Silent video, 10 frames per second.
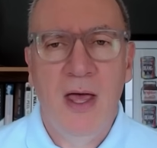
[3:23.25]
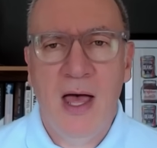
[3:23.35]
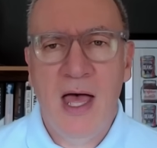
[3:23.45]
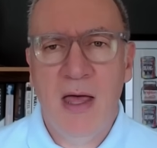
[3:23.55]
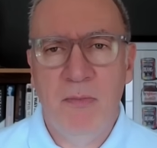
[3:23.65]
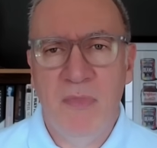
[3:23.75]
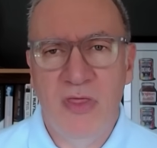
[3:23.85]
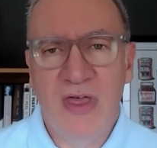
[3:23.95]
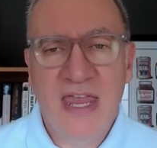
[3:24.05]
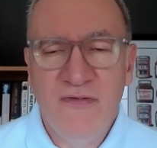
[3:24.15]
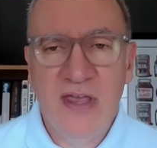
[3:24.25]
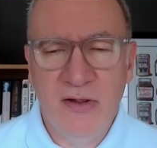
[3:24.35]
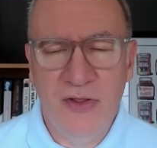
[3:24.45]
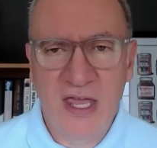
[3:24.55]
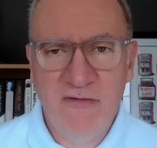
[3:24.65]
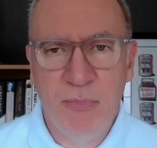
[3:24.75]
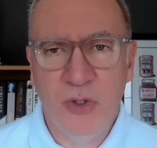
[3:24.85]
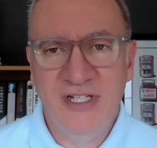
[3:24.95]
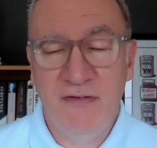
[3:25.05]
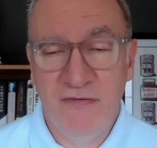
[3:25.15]
um, they feel that they've
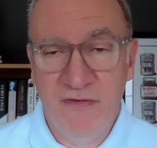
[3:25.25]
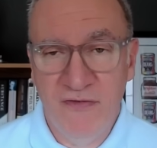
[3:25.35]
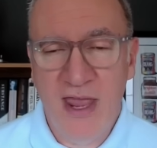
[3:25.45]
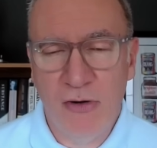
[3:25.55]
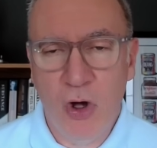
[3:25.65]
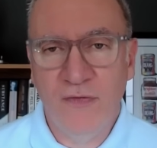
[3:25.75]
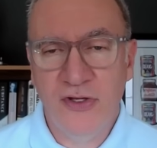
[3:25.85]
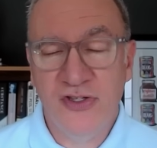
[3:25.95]
put in fair offers.